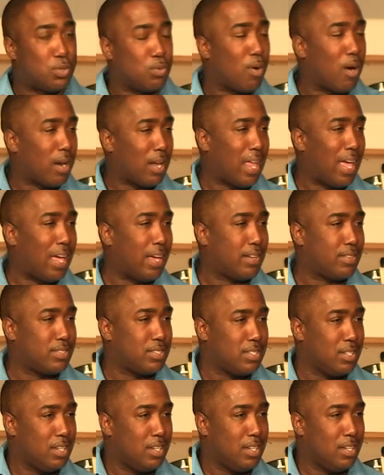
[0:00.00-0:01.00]
to our
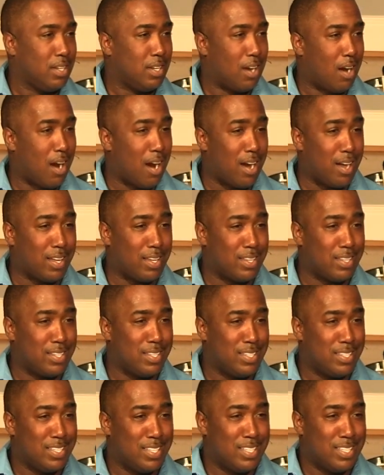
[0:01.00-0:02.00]
lives. All right?
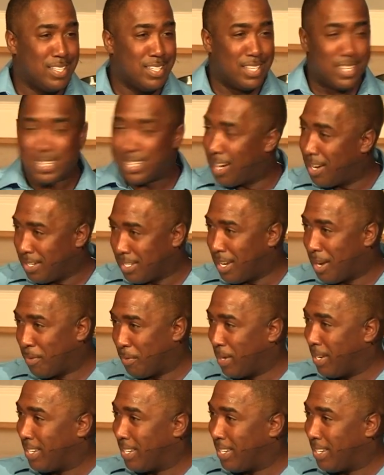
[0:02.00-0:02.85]
Y'all